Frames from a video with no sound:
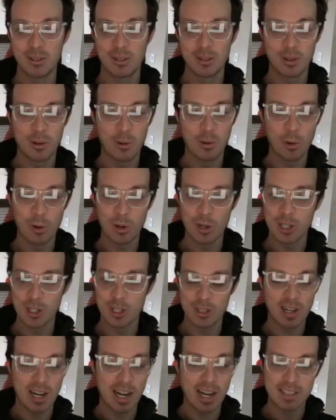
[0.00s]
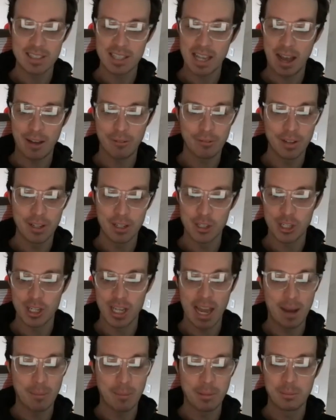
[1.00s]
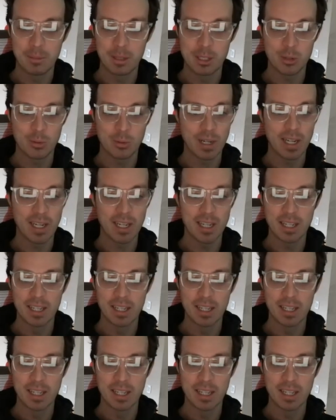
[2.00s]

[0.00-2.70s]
quarter-inch glass, half-inch gap in between.